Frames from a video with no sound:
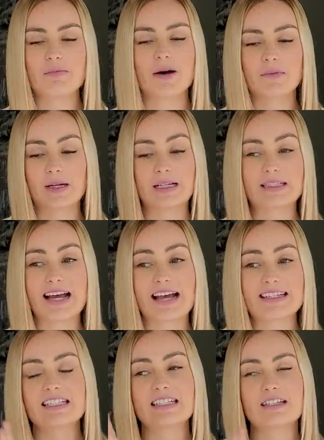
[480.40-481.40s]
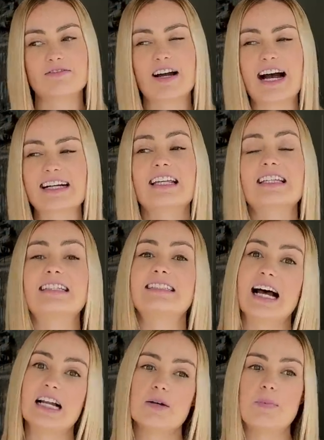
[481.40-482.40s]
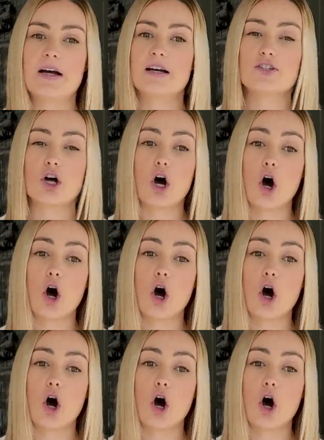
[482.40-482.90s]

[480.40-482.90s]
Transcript: mom can attest to the fact that Gallup has